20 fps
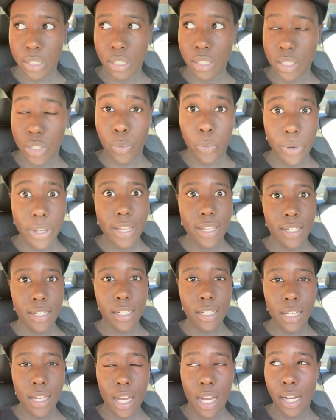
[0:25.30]
win.
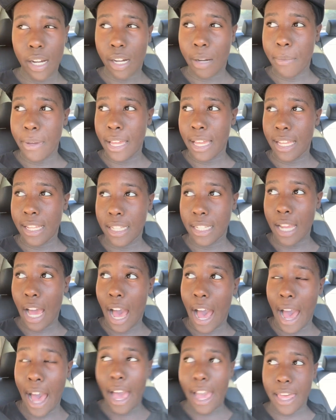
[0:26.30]

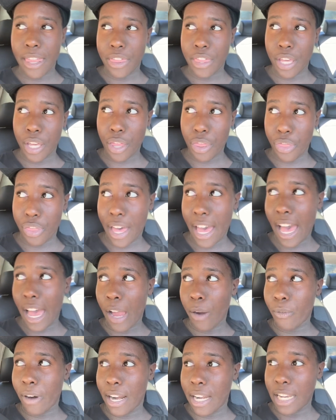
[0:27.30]
And I think
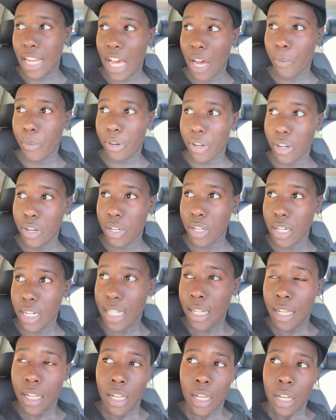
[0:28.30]
that right now we're
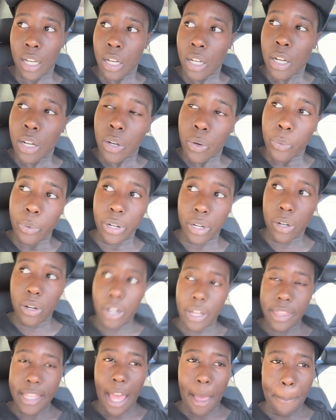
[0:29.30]

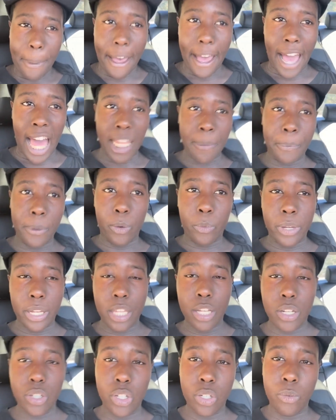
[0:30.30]
on that path, but we
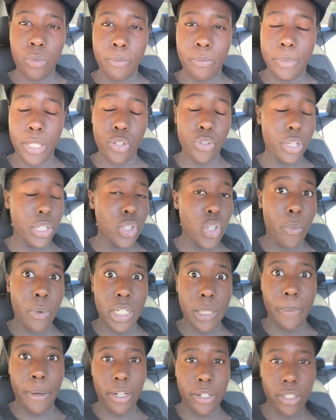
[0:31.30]
could be doing so
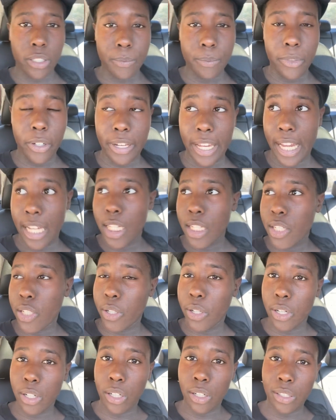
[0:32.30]
much better. Okay,
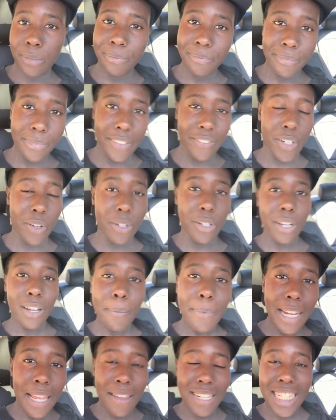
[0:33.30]
so don't know,
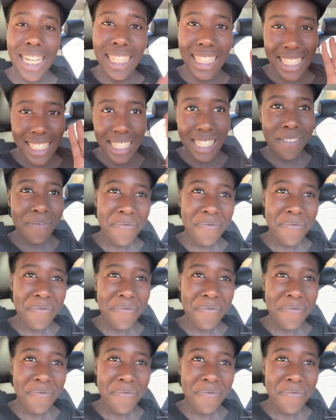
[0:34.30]
my name is Alyssa,